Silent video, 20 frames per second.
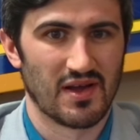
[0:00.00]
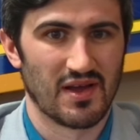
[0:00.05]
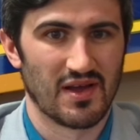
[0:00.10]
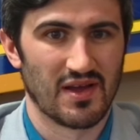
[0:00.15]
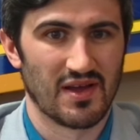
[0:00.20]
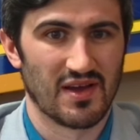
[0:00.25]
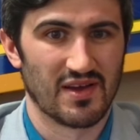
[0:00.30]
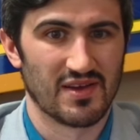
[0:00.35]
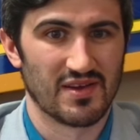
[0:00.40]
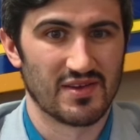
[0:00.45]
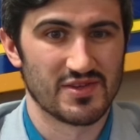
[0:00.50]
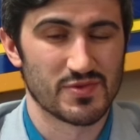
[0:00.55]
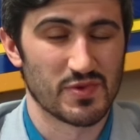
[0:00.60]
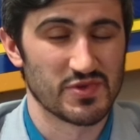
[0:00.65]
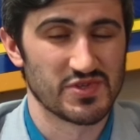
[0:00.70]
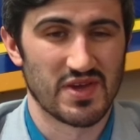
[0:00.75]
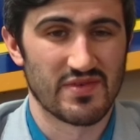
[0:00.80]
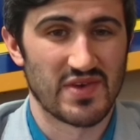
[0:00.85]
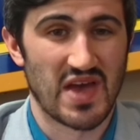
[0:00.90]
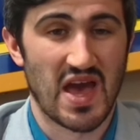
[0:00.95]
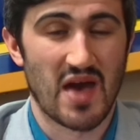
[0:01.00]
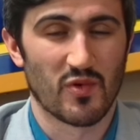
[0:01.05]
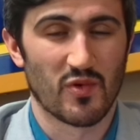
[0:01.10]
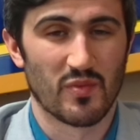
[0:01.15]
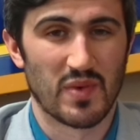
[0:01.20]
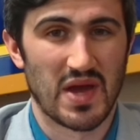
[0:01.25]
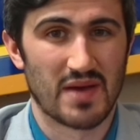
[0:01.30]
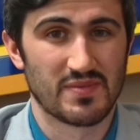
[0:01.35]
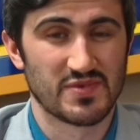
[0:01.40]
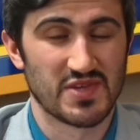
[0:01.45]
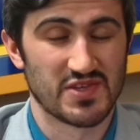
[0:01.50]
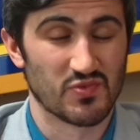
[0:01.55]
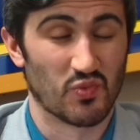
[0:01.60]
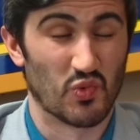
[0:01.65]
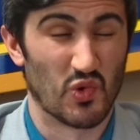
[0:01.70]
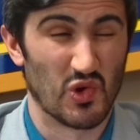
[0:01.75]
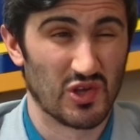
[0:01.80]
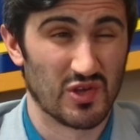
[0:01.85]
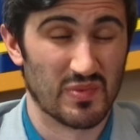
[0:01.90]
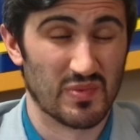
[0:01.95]
I suppose you have Apple Maps, that's
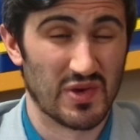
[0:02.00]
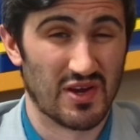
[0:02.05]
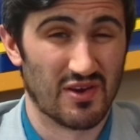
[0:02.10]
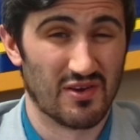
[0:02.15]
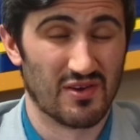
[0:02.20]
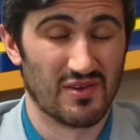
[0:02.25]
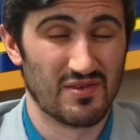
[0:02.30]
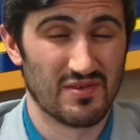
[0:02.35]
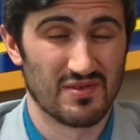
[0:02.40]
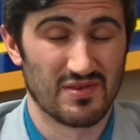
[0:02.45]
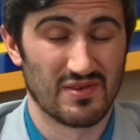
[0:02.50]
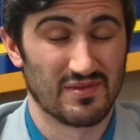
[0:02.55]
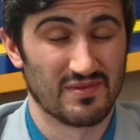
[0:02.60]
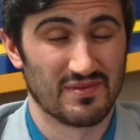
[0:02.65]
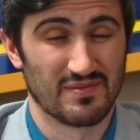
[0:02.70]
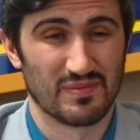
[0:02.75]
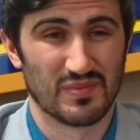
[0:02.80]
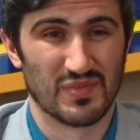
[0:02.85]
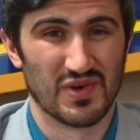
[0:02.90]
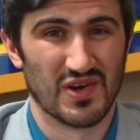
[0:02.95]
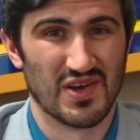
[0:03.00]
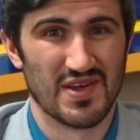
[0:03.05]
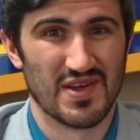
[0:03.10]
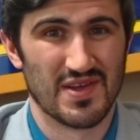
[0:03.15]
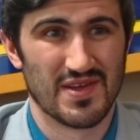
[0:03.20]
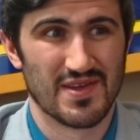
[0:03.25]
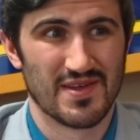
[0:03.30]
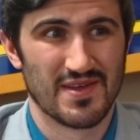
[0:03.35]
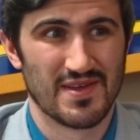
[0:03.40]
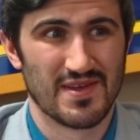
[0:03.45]
one competitor, but